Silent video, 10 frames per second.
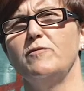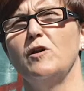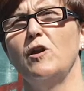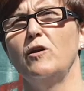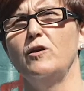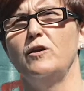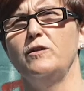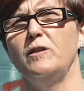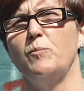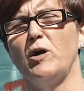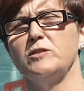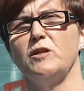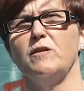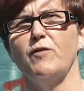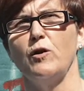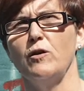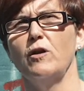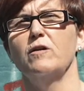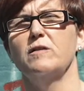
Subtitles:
have included the positive outlook